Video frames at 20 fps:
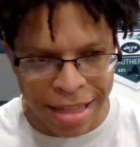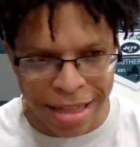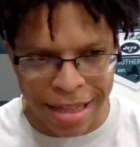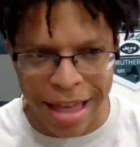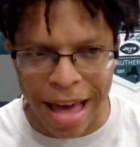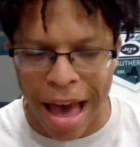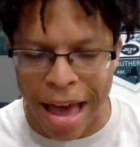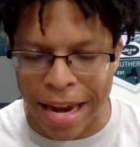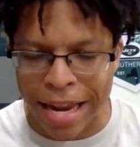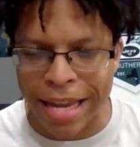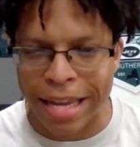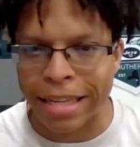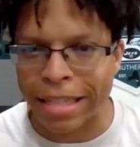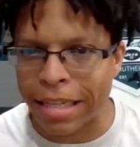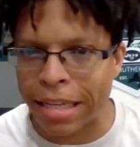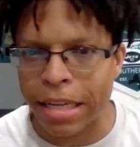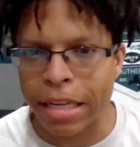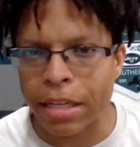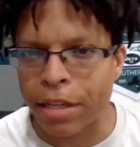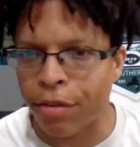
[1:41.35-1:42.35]
That is
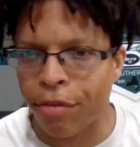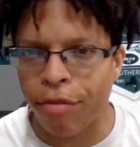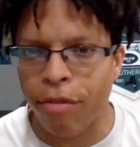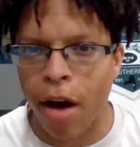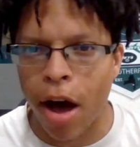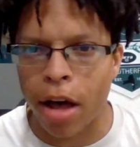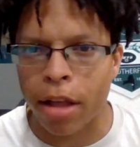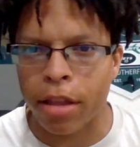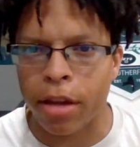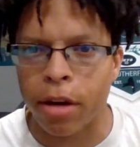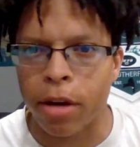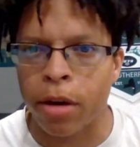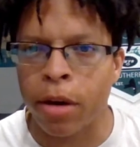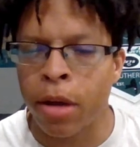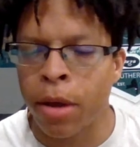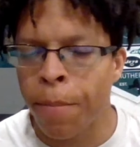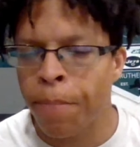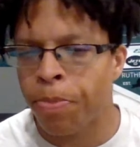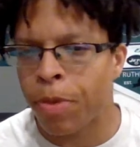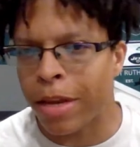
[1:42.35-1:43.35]
his father.
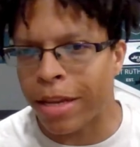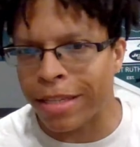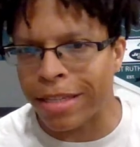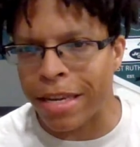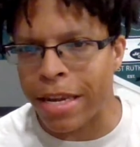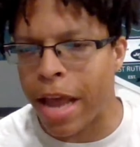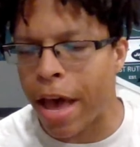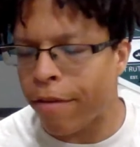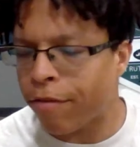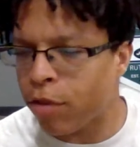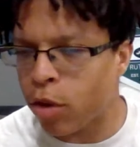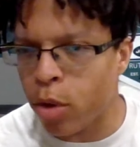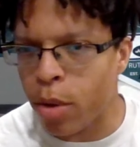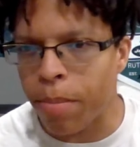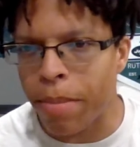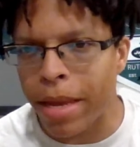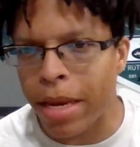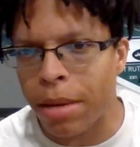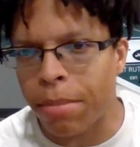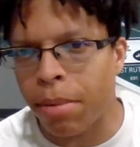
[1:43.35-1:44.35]
He's nephew to
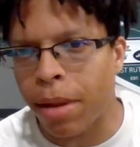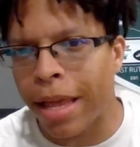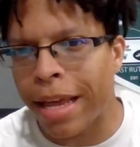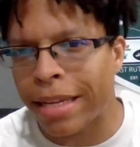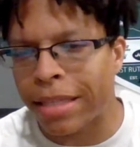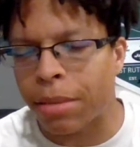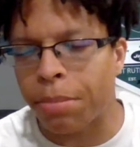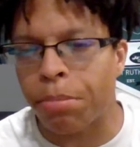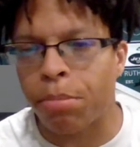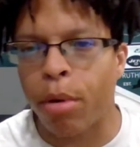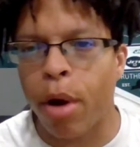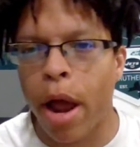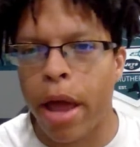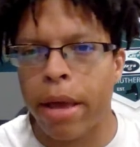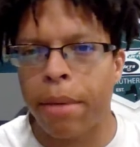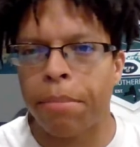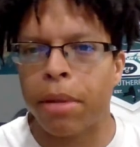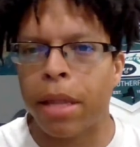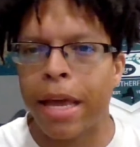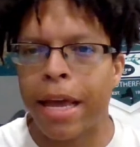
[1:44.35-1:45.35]
Bennie Blades and
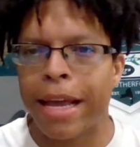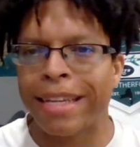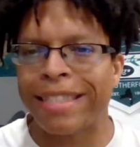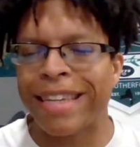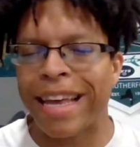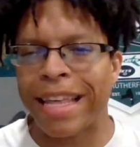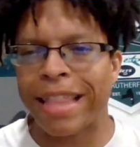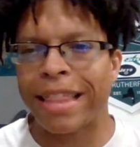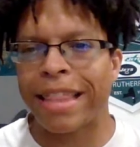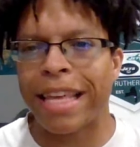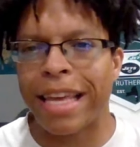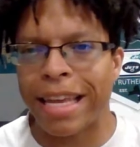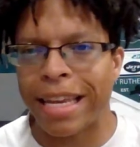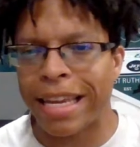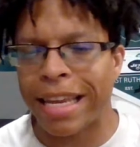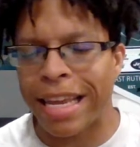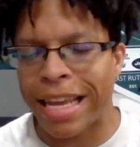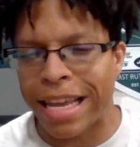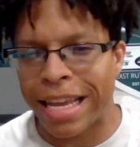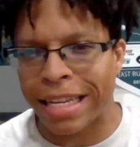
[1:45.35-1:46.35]
Brian Blades, and then
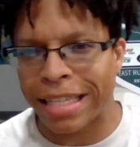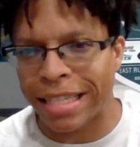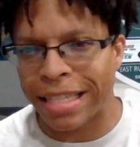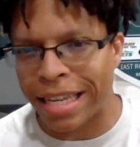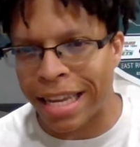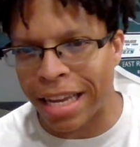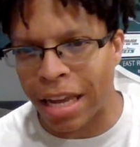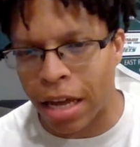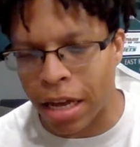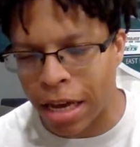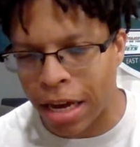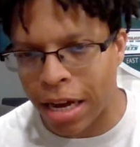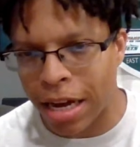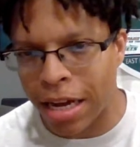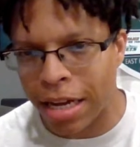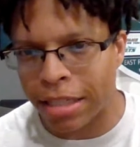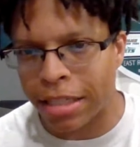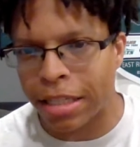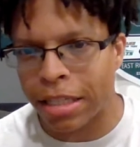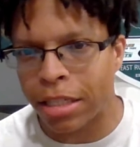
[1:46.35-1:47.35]
he's a
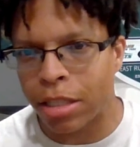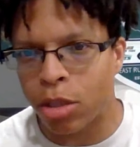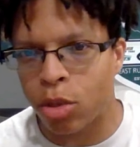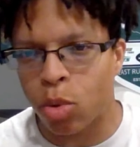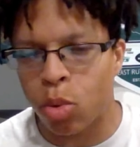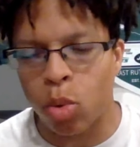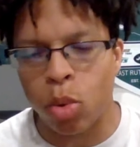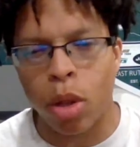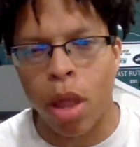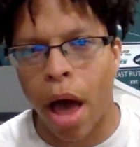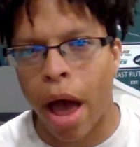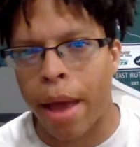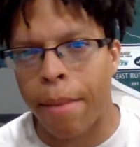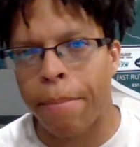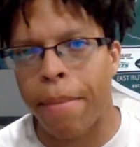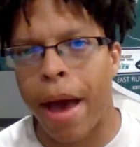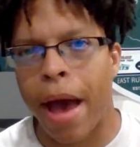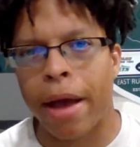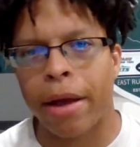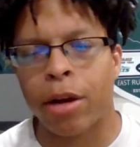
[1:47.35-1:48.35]
cousin to
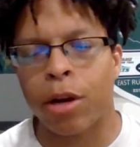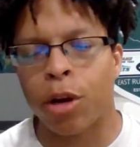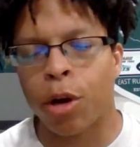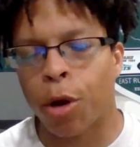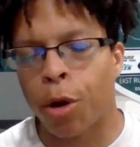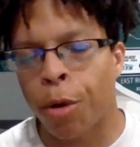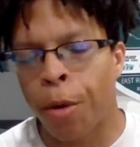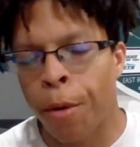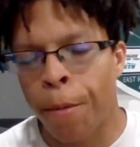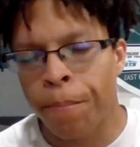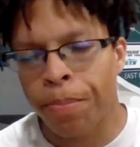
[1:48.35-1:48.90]
linebacker